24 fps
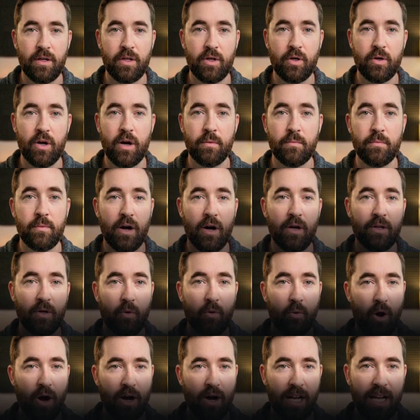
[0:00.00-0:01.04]
You can build a
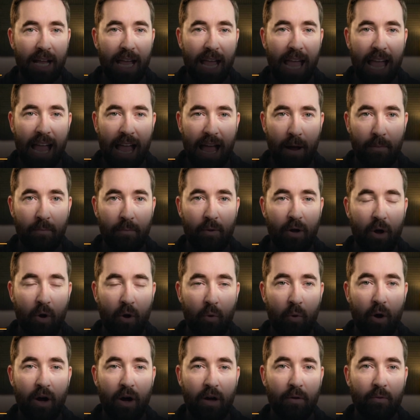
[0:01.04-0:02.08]
working app,
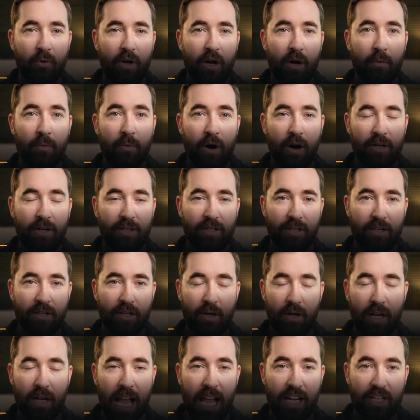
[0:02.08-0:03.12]
one a real person
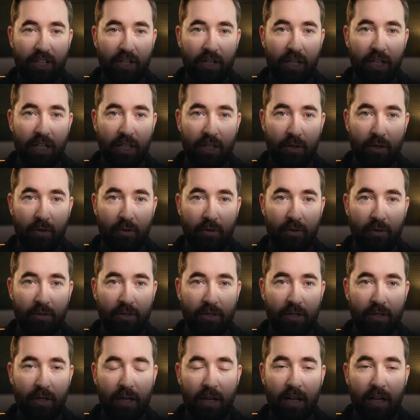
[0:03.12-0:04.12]
could actually use,